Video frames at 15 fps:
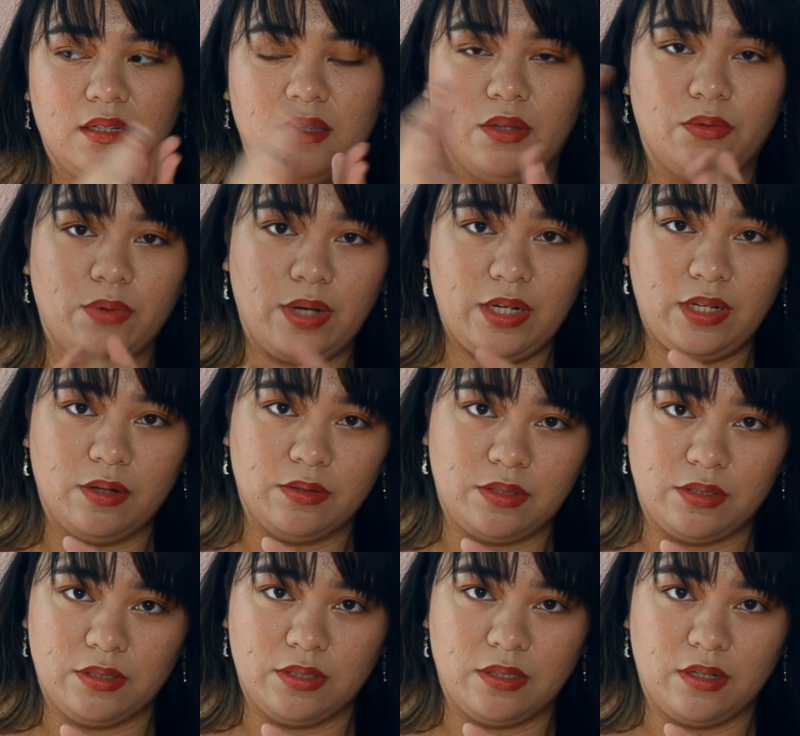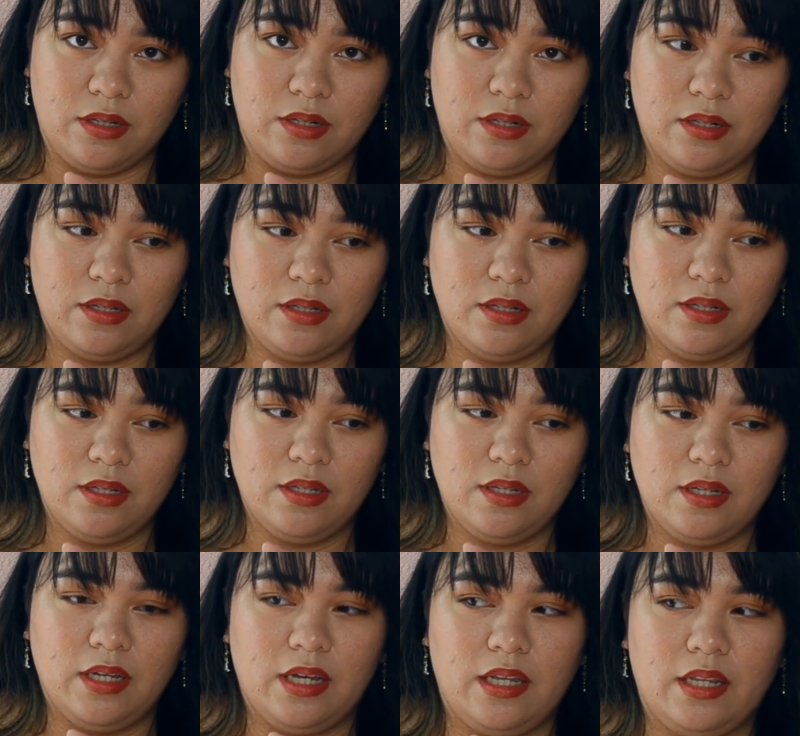the radio turns on.
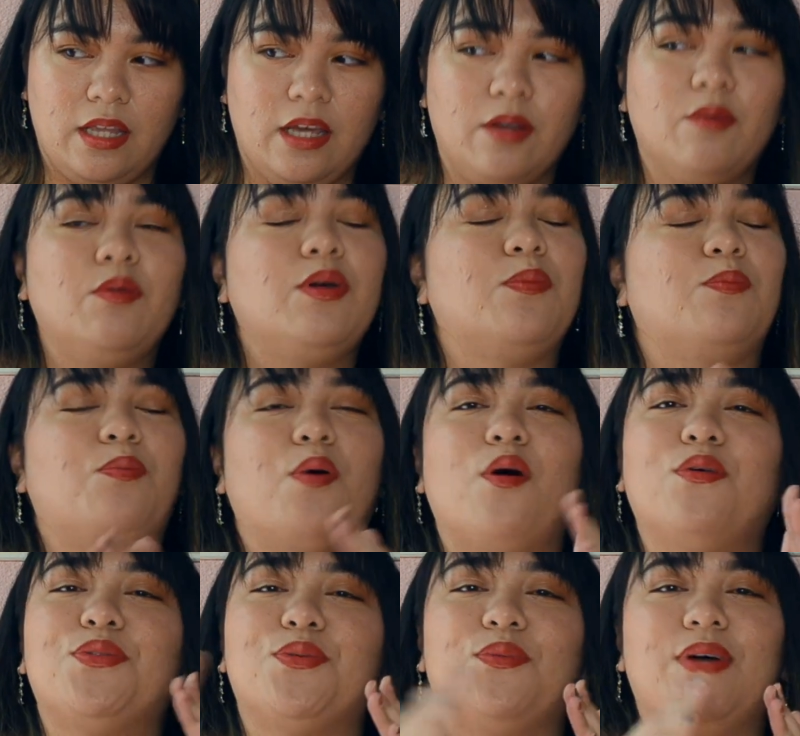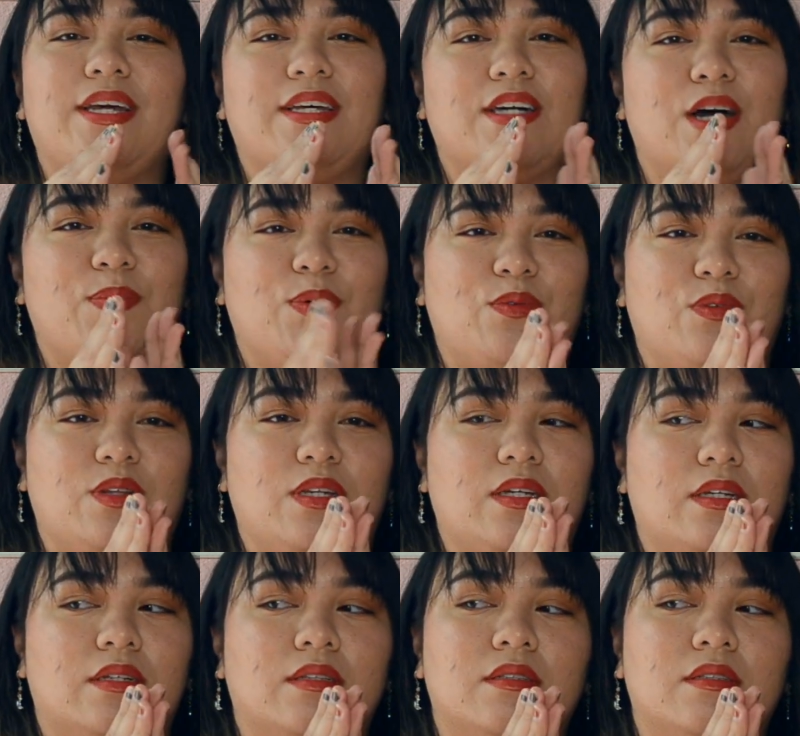And then we both wake up and we're like,